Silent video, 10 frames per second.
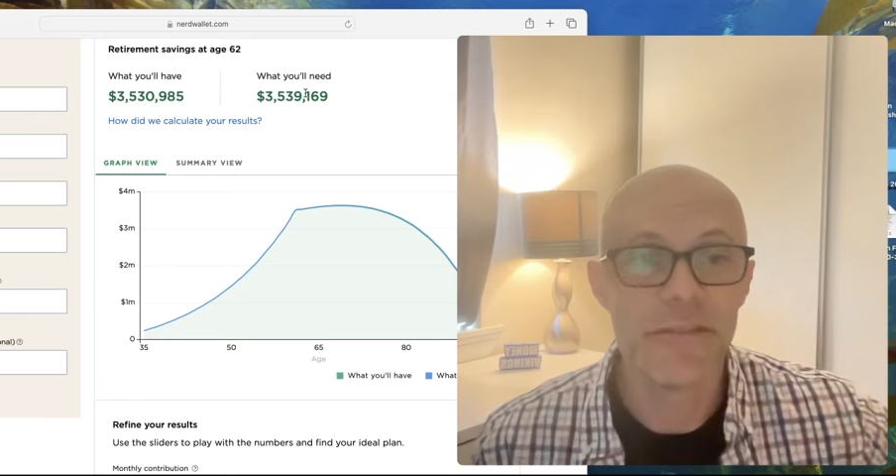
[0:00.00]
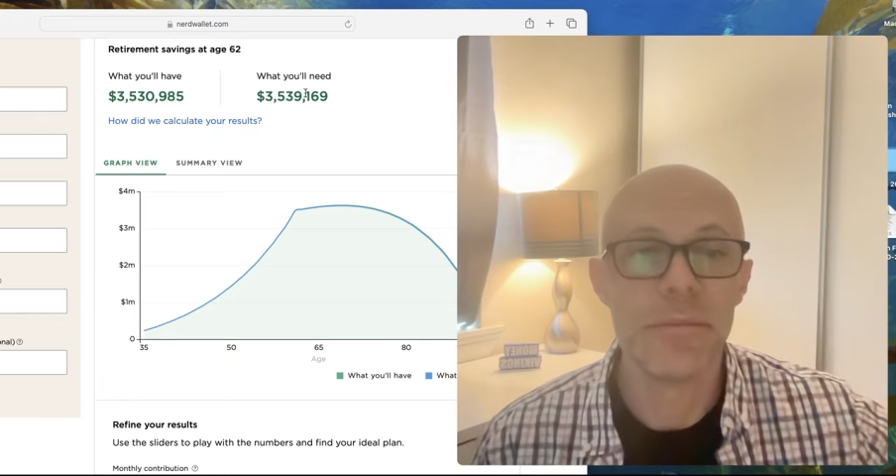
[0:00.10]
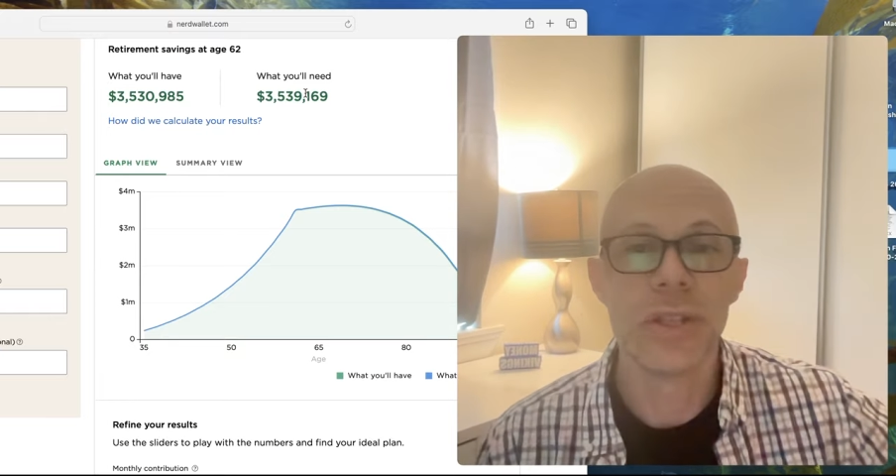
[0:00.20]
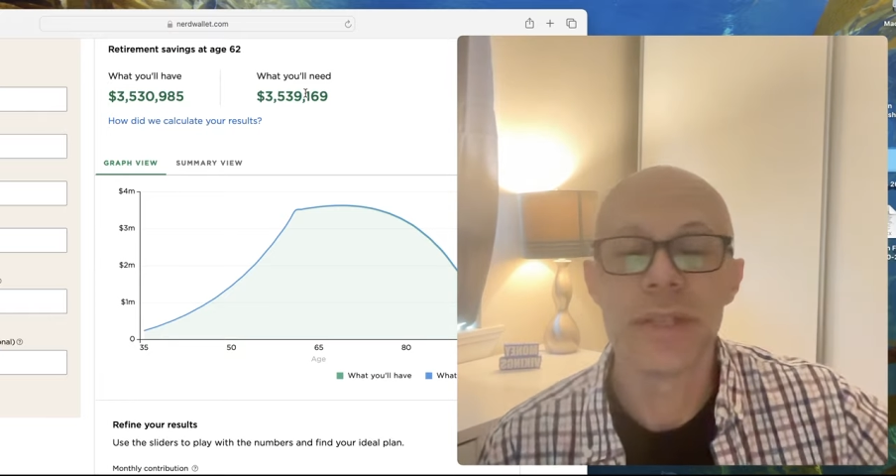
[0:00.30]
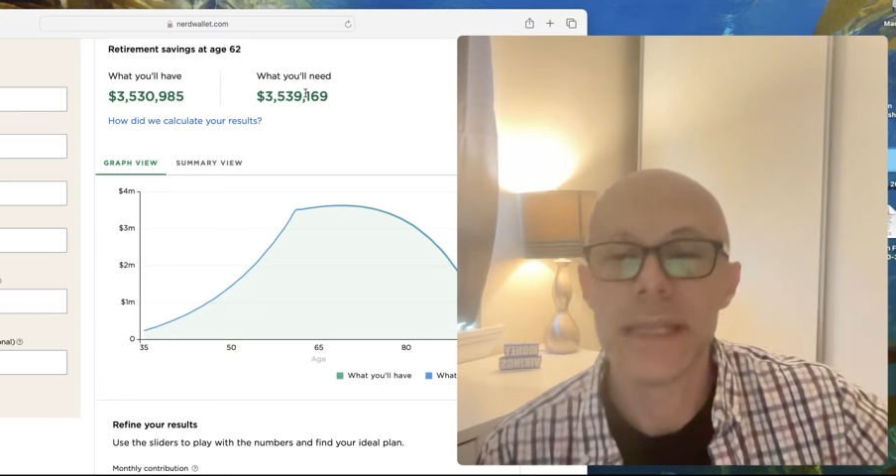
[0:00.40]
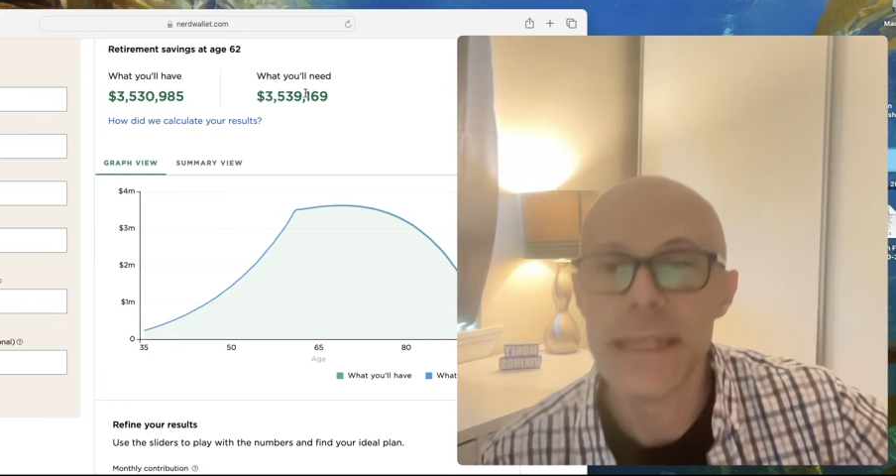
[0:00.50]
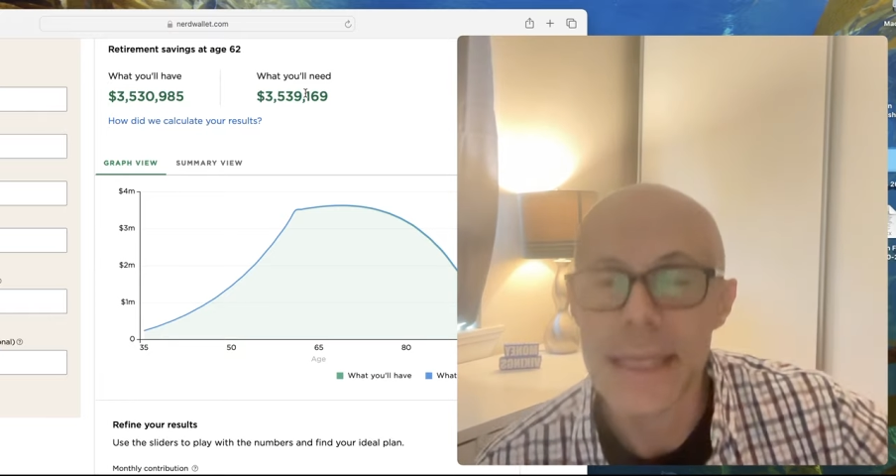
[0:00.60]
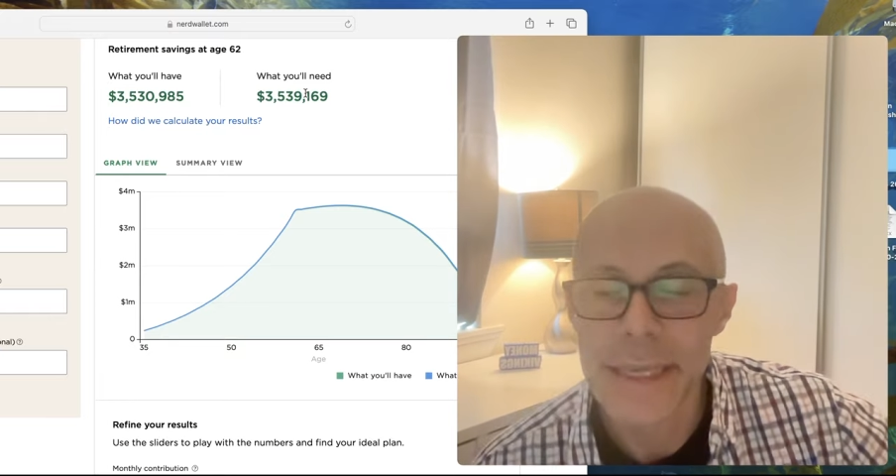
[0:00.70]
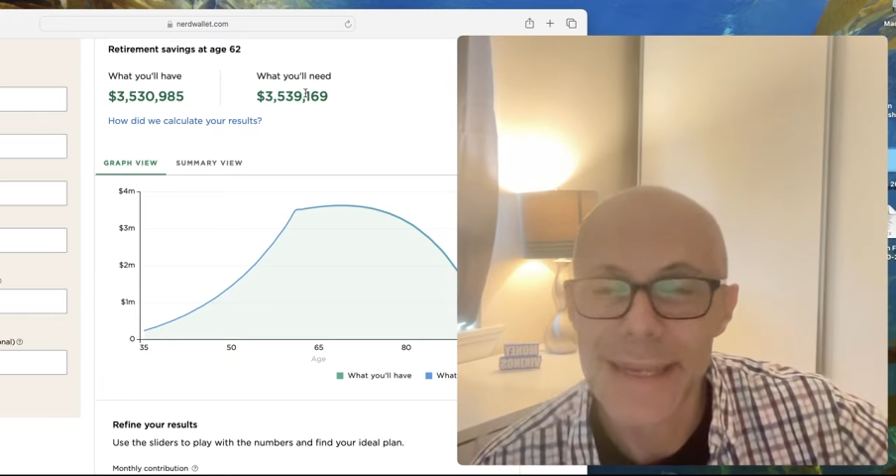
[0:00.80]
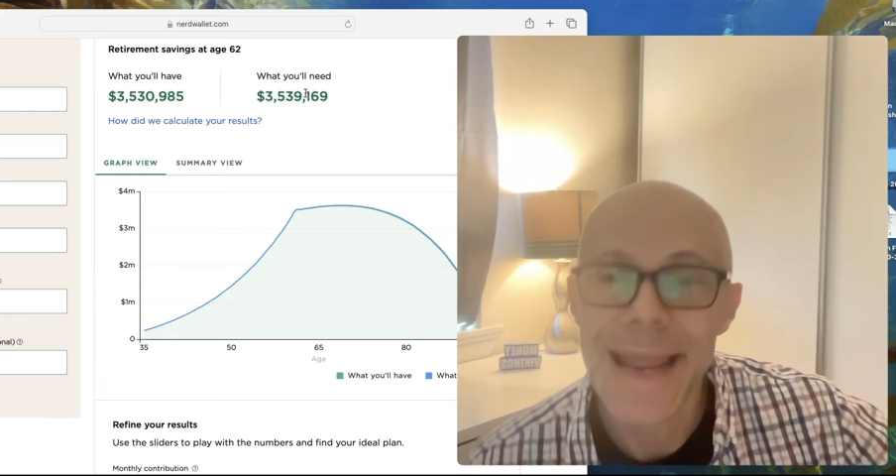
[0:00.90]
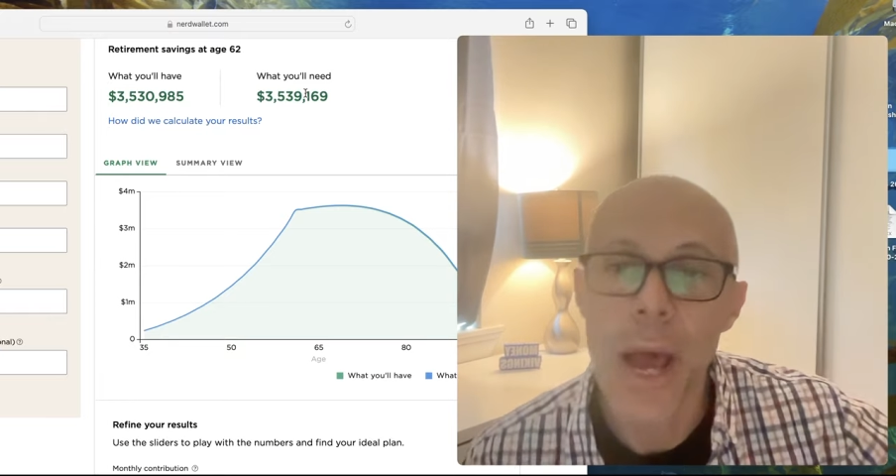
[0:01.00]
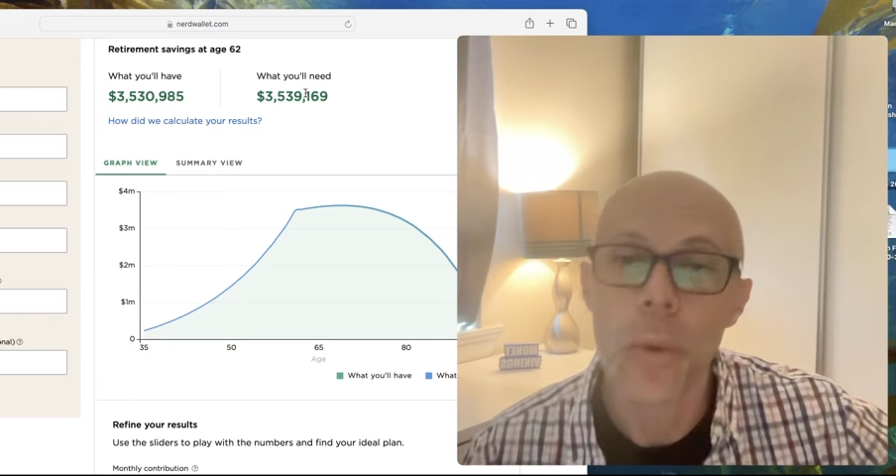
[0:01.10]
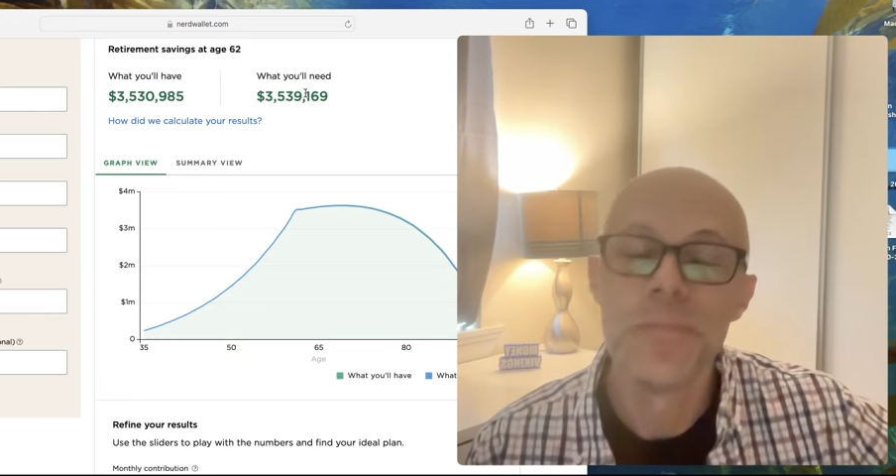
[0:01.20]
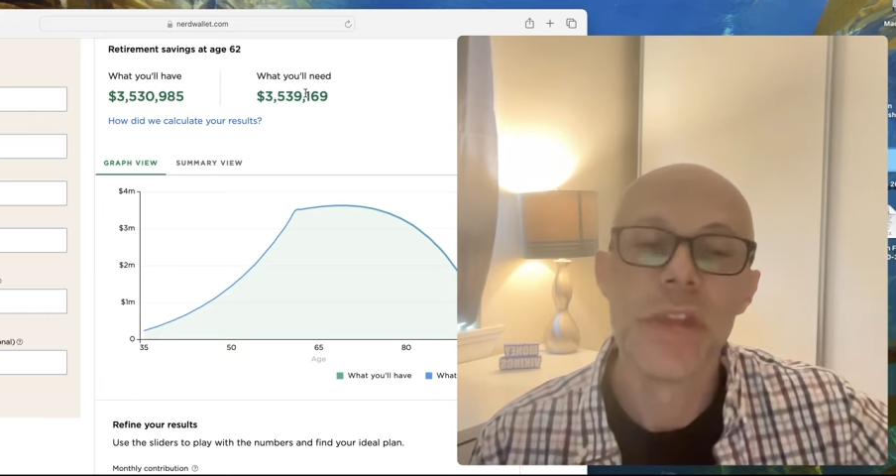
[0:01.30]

million needed. Now,